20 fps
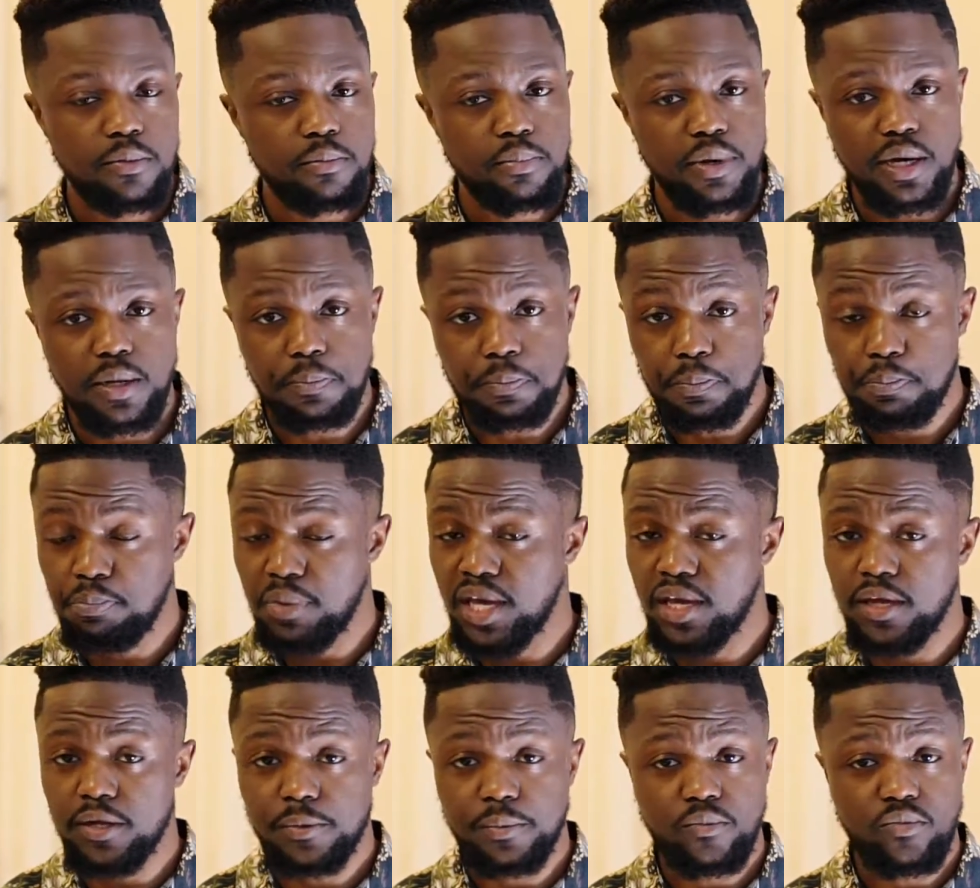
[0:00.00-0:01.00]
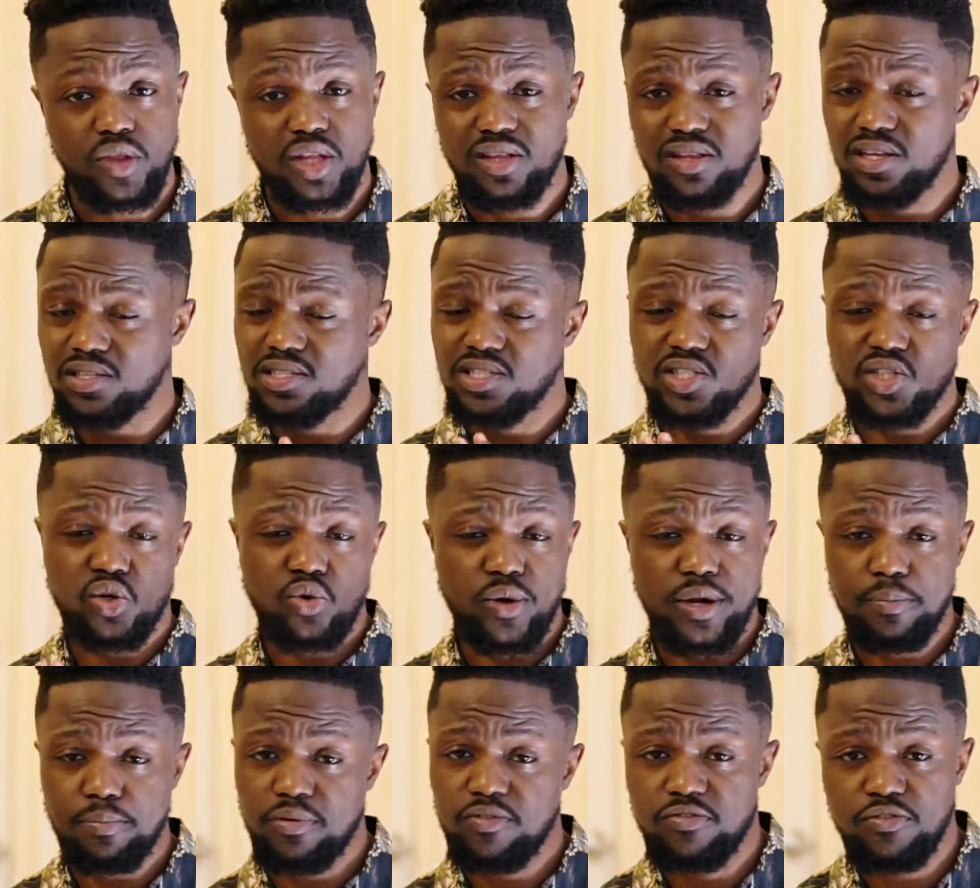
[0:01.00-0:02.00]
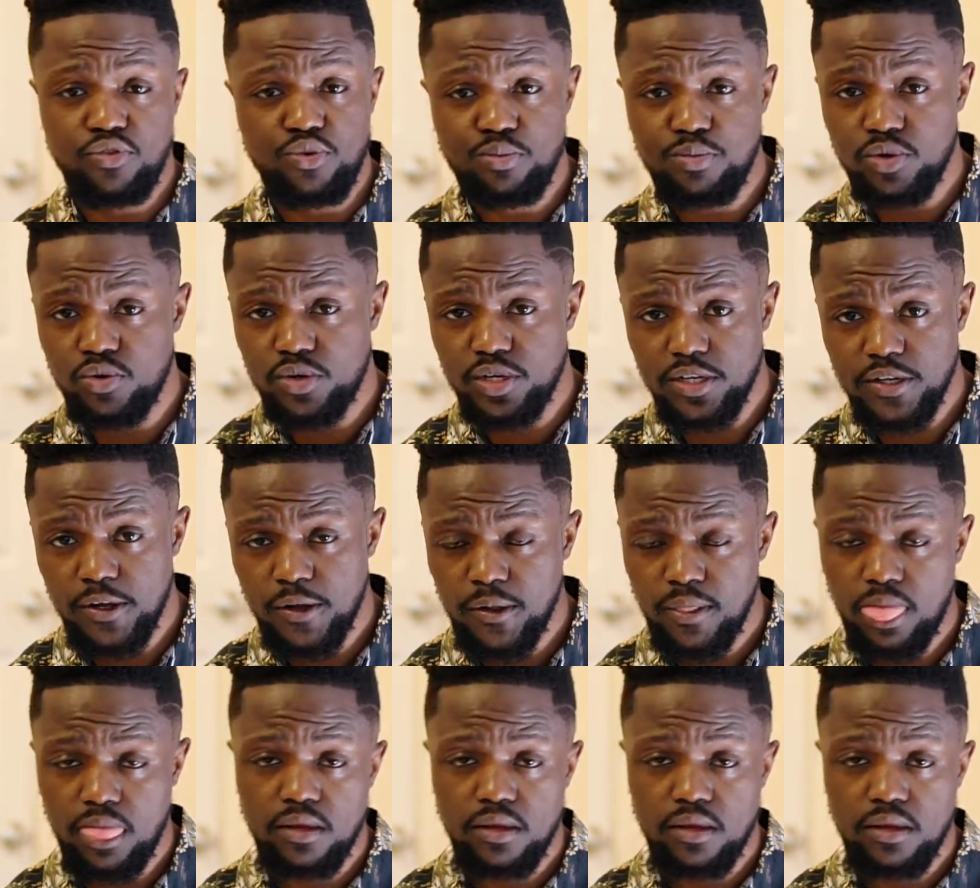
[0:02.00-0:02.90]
But man, this is great perfumery.